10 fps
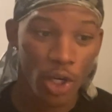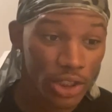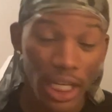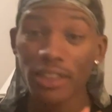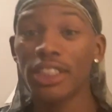Go
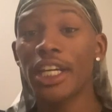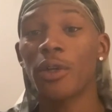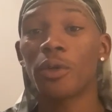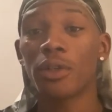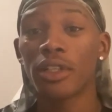check out the
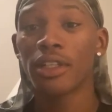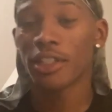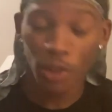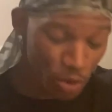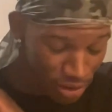channel.
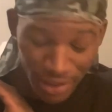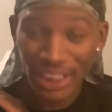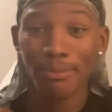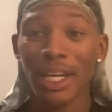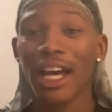
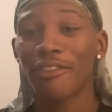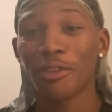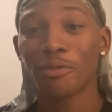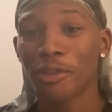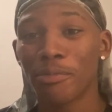This my guy
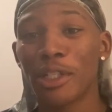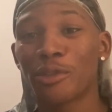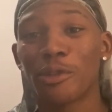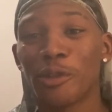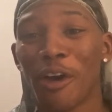from from middle
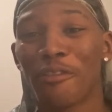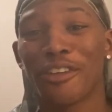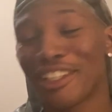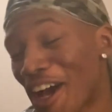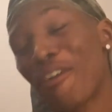school. I
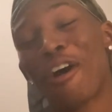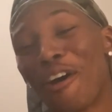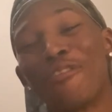feel I, I